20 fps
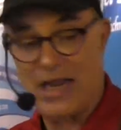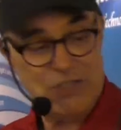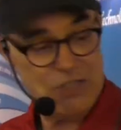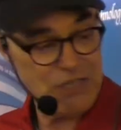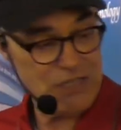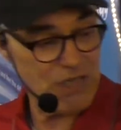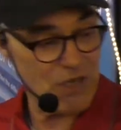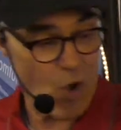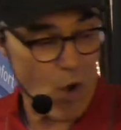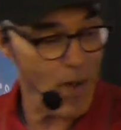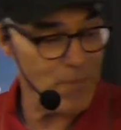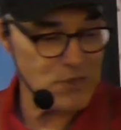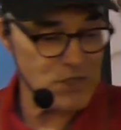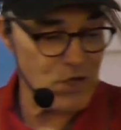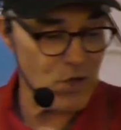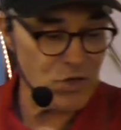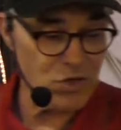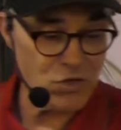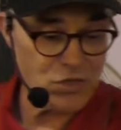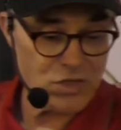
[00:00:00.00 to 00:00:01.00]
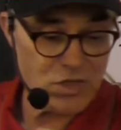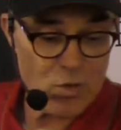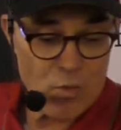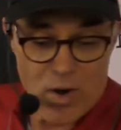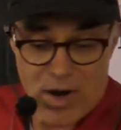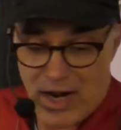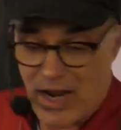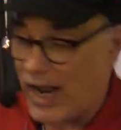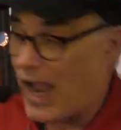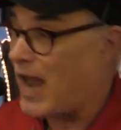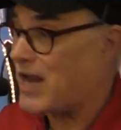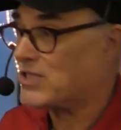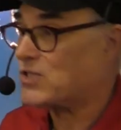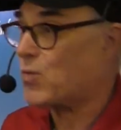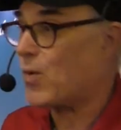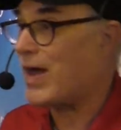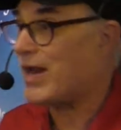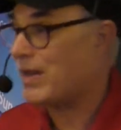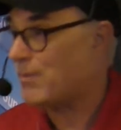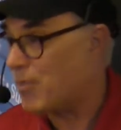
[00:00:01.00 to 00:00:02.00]
And she said, oh, I'm still using the one I got
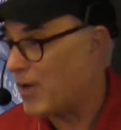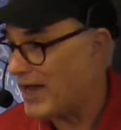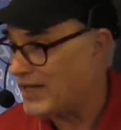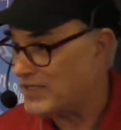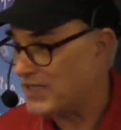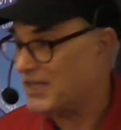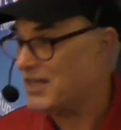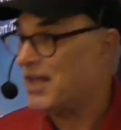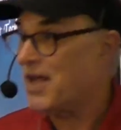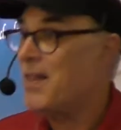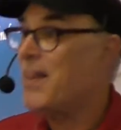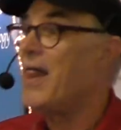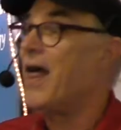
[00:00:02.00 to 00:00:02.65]
as a wedding present.